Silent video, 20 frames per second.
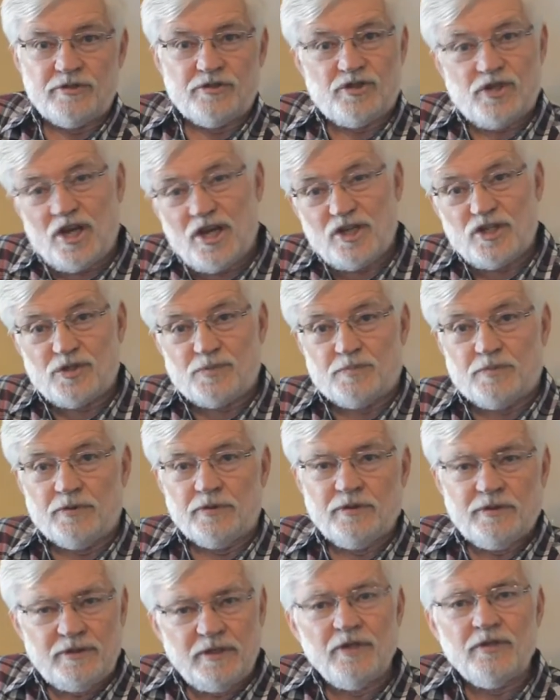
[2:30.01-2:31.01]

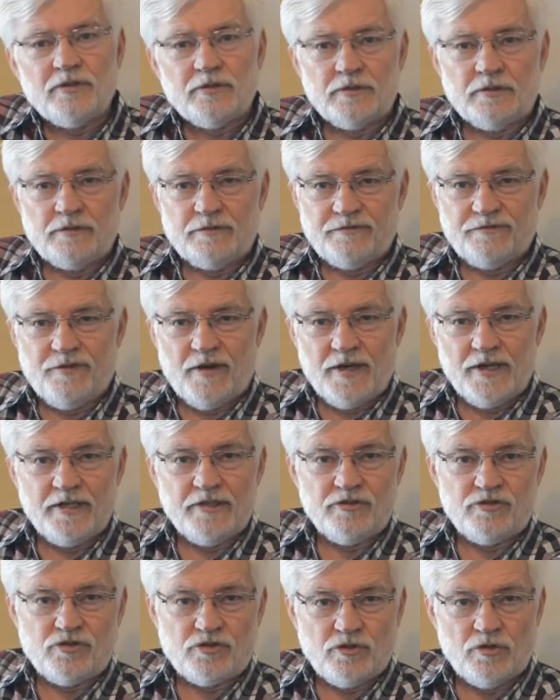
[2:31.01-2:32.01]
jasper, and other
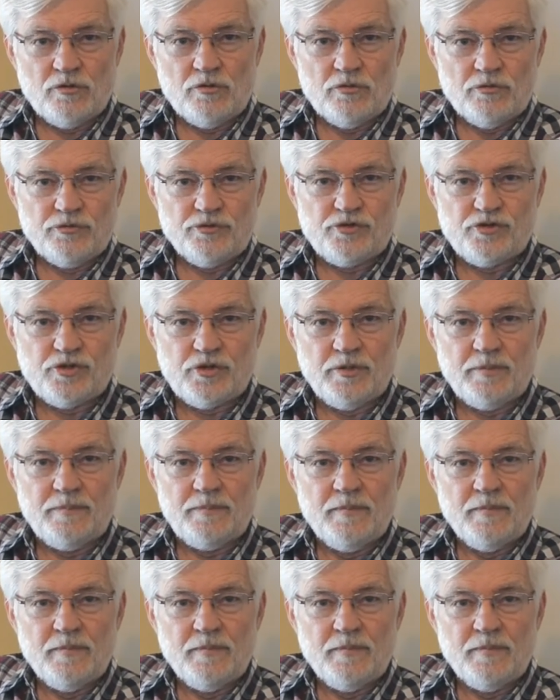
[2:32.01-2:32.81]
fine stones to